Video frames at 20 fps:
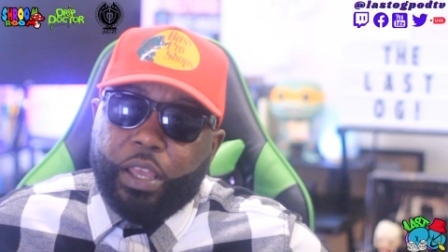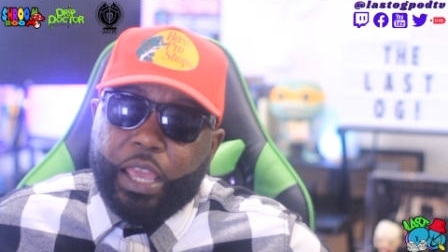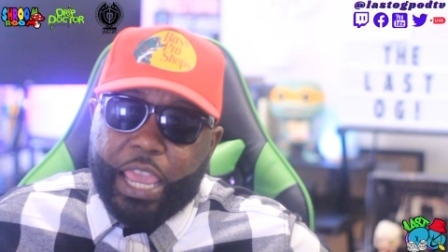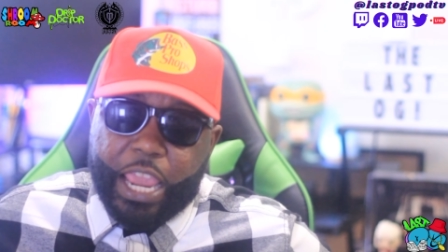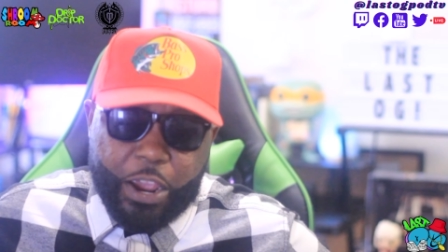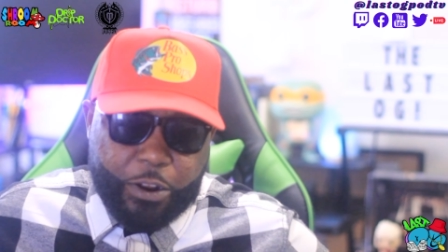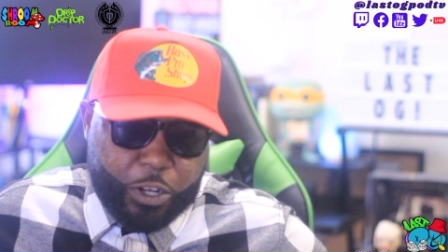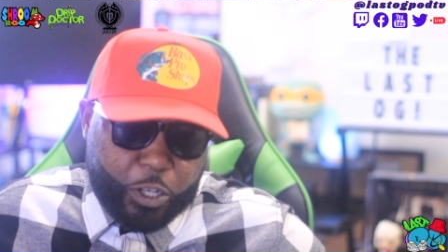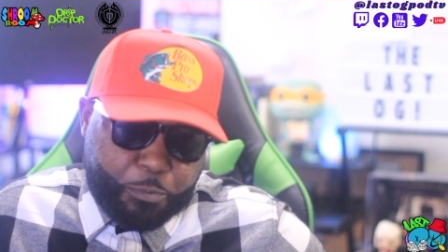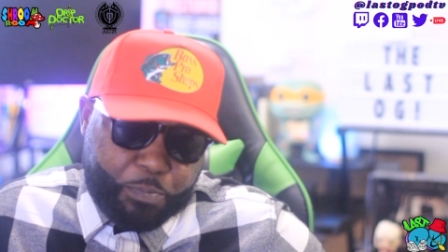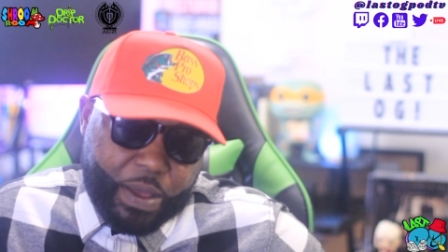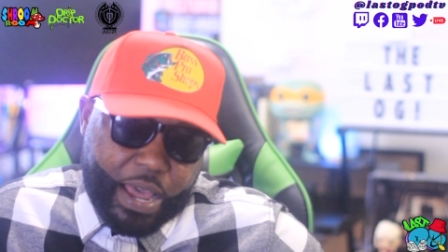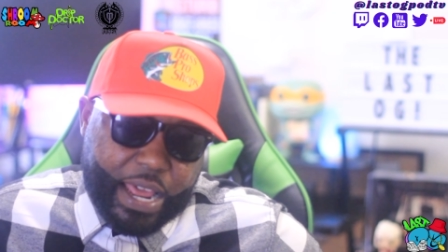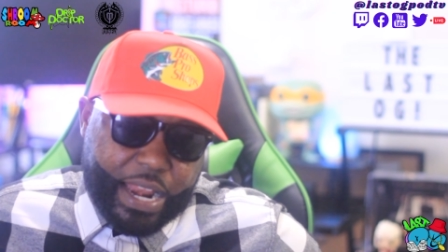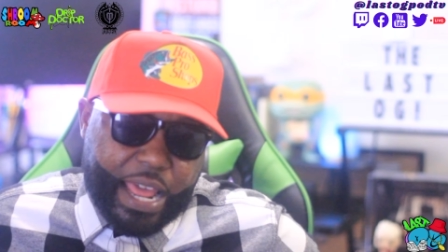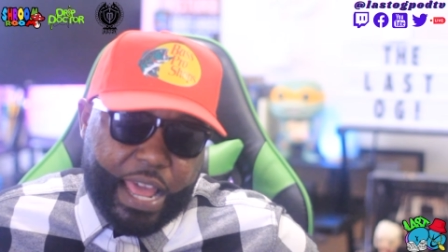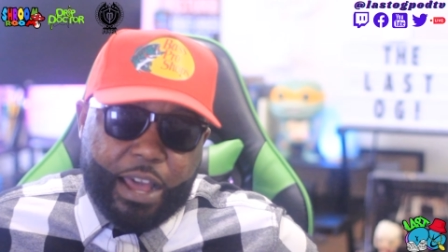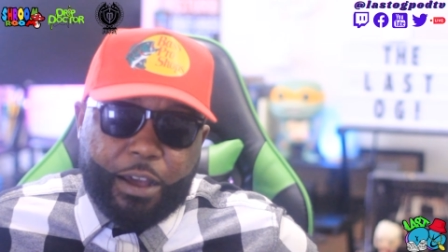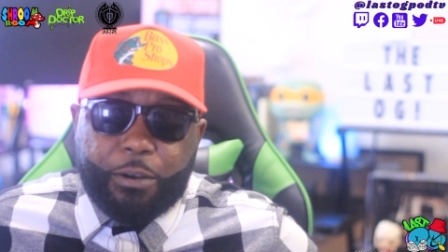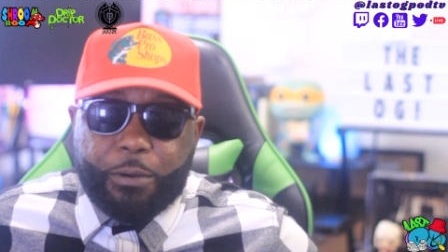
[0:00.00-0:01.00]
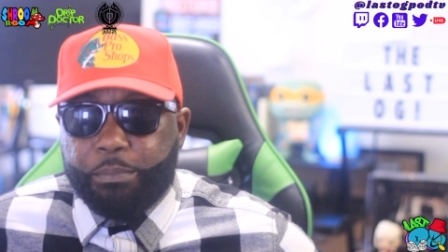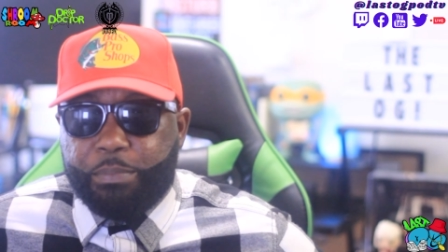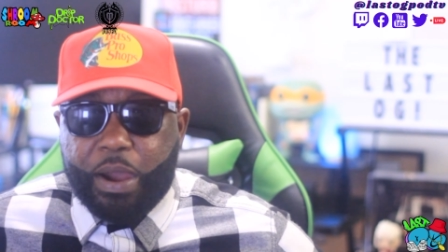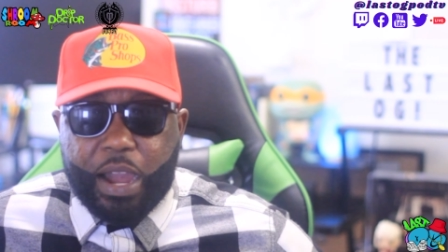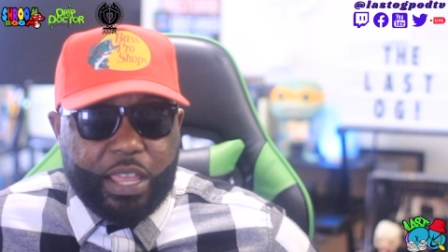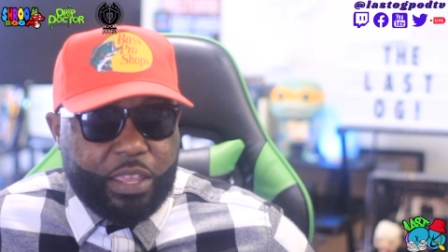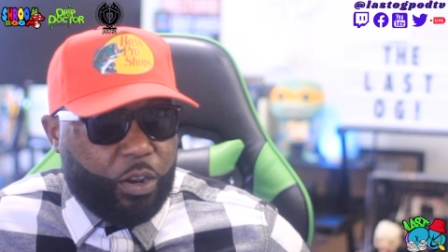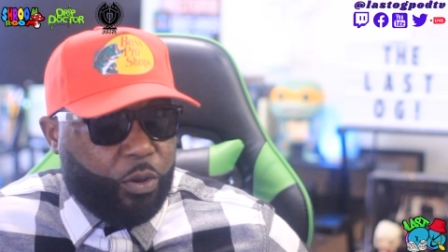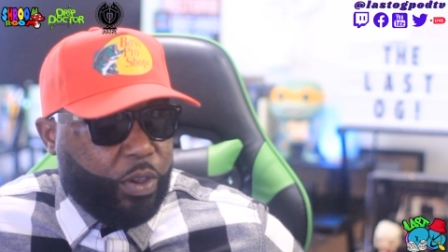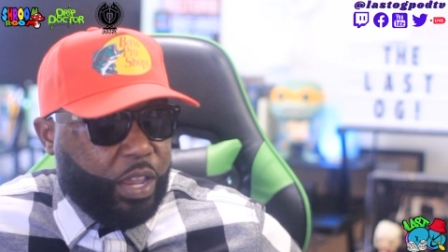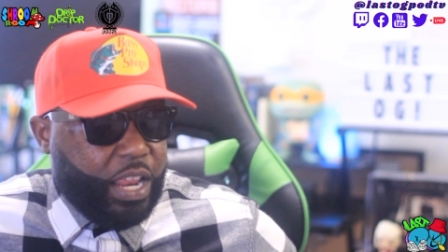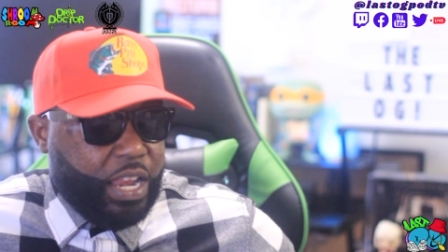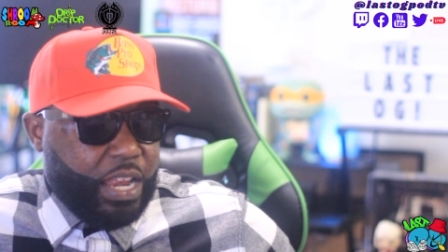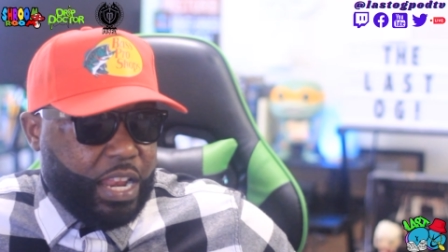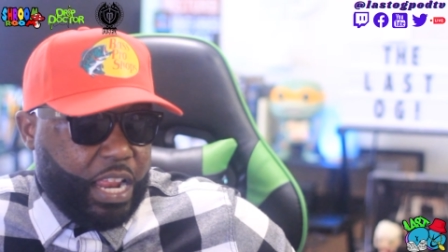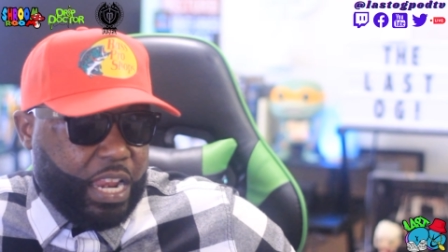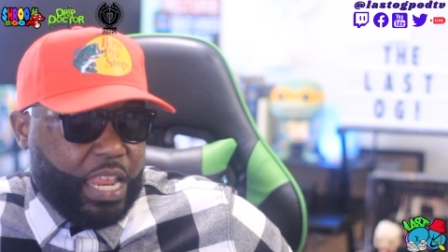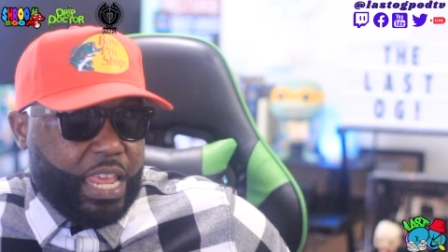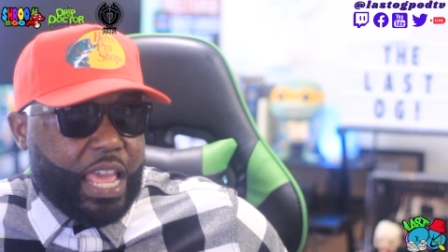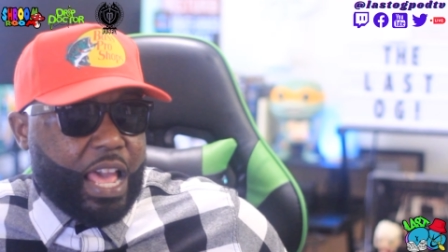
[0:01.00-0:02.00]
Air the spot out, probably don't hit
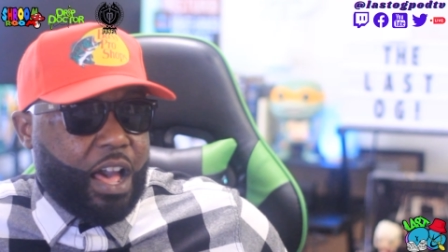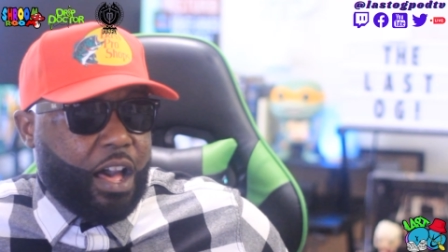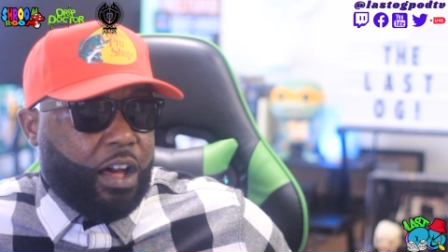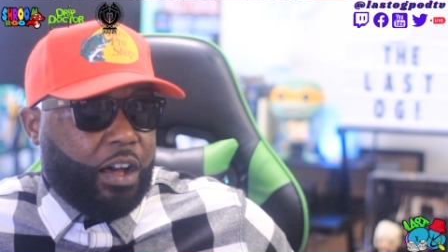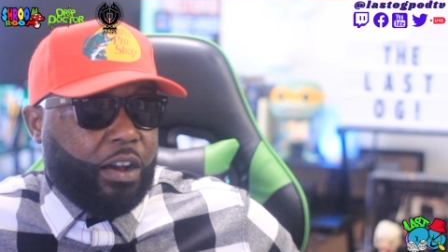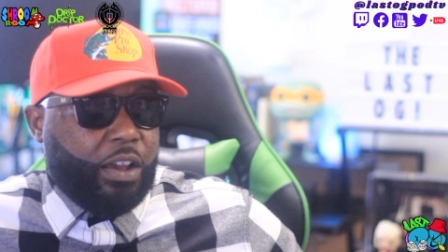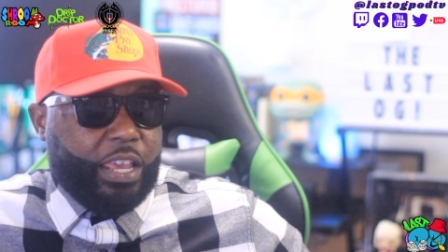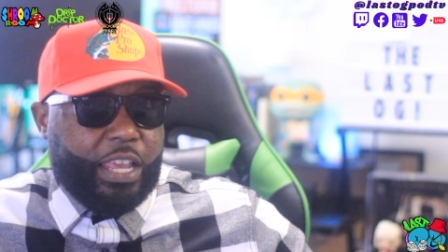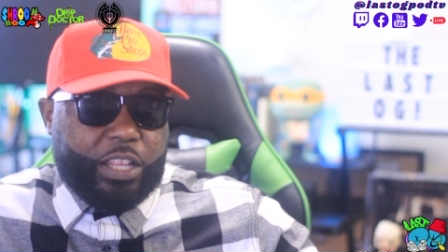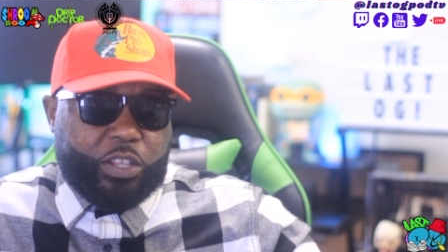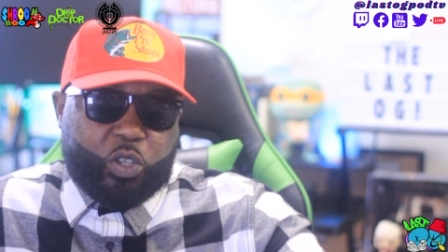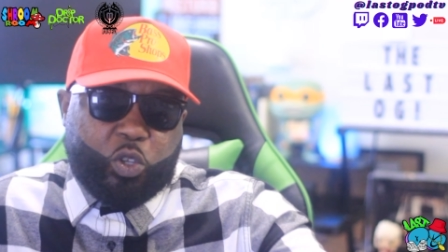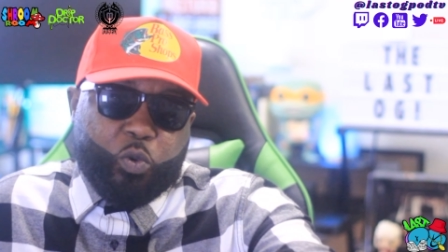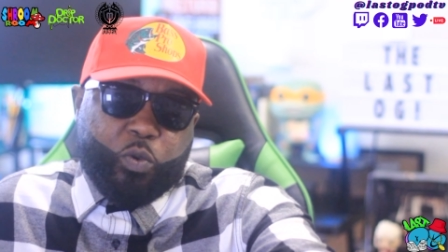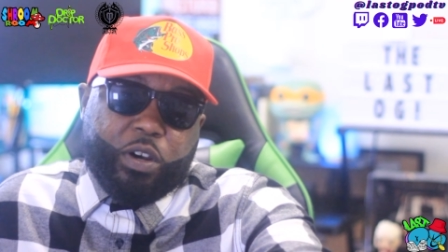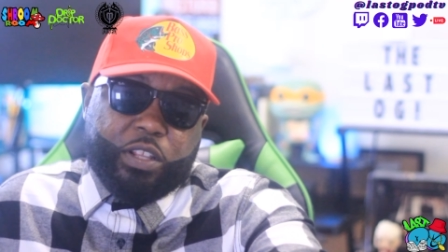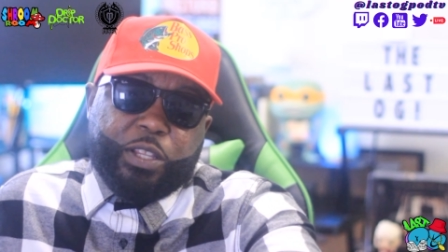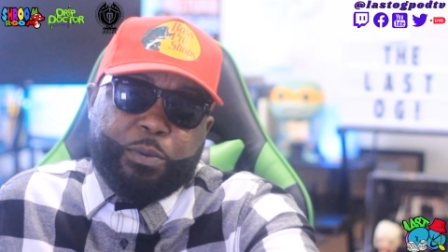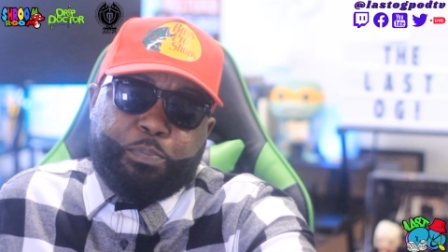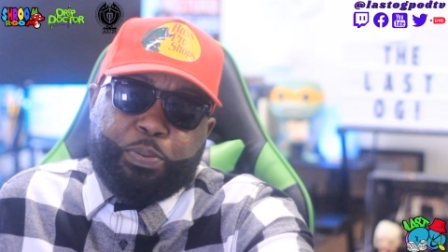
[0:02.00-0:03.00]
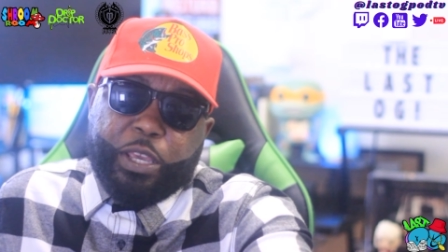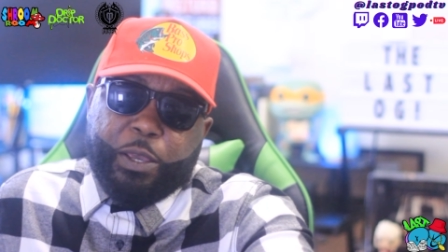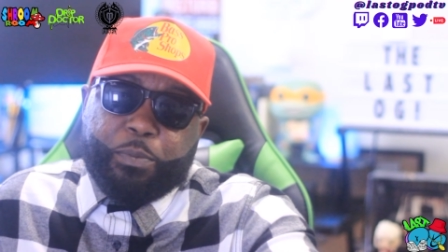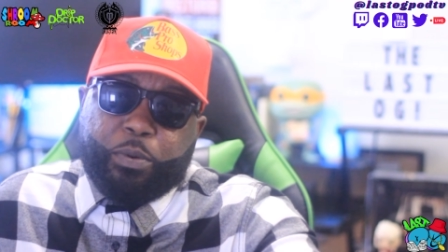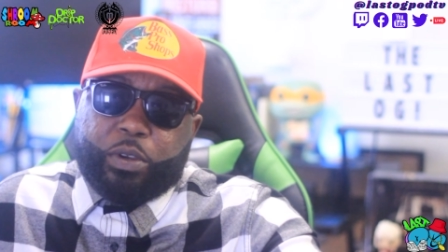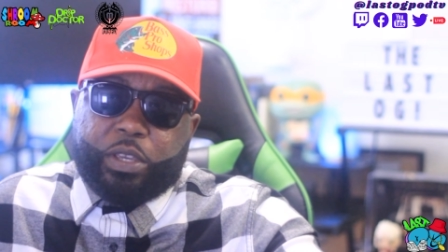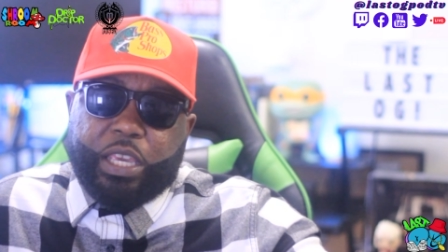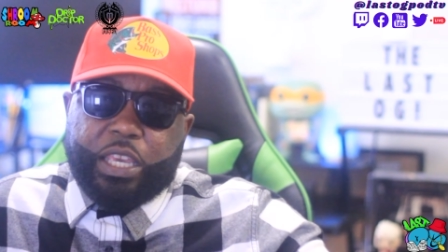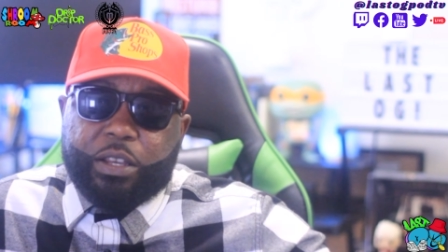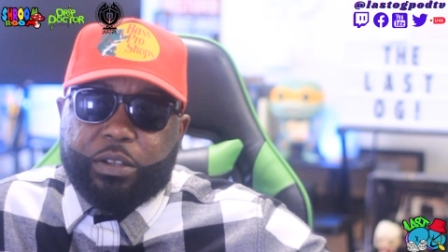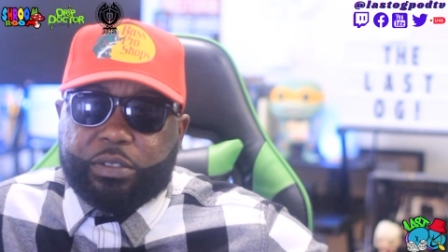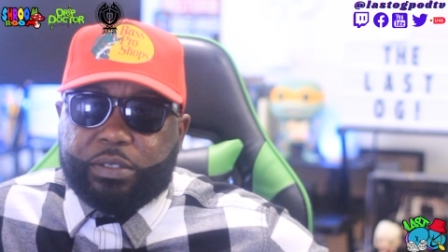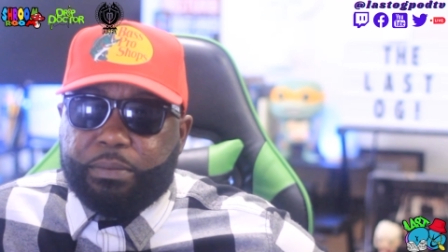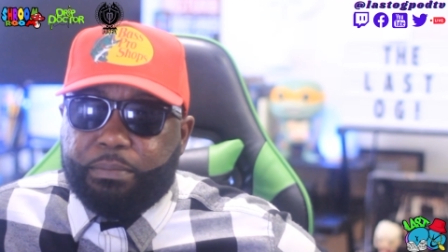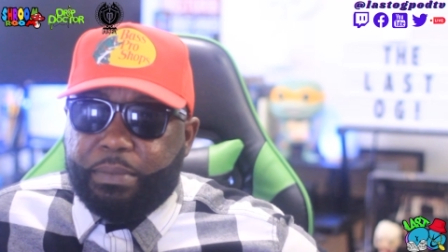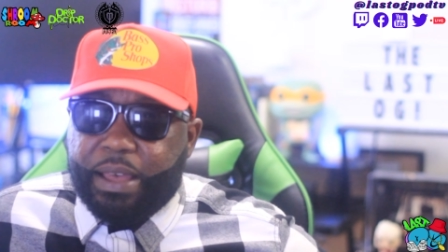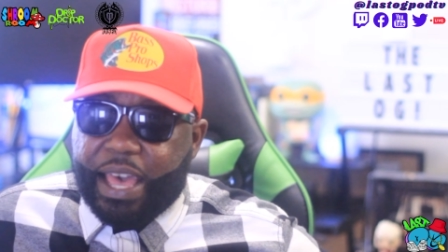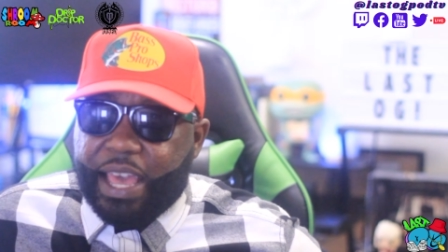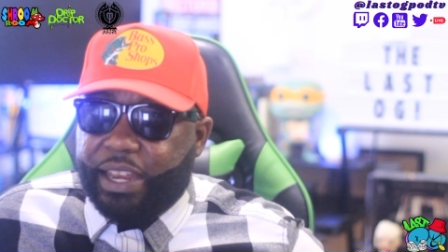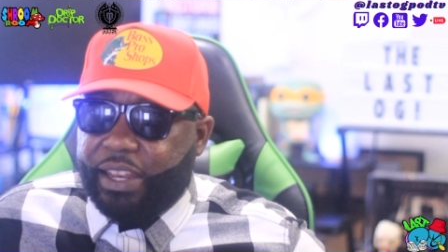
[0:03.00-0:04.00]
none of y'all, hit two other people, kill
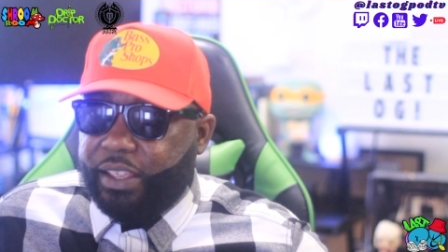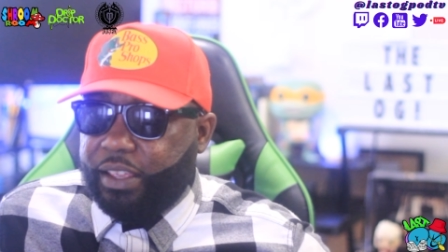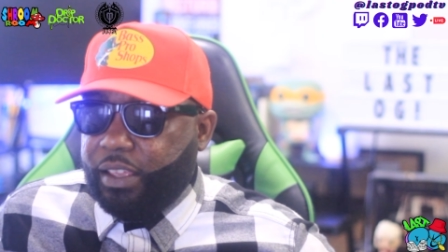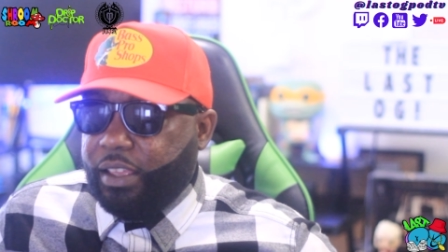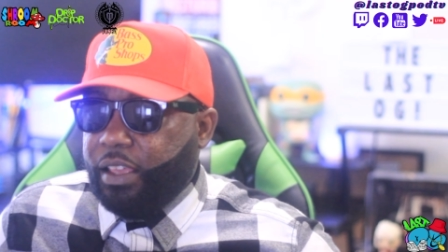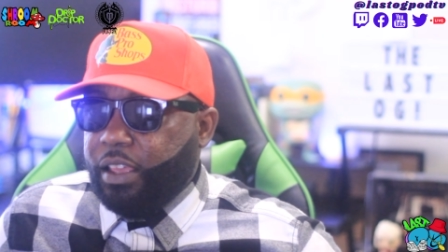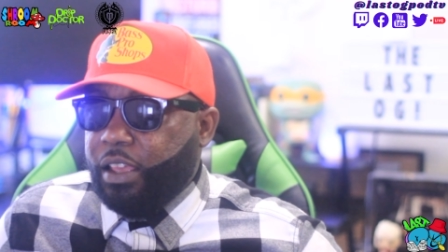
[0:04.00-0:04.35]
somebody,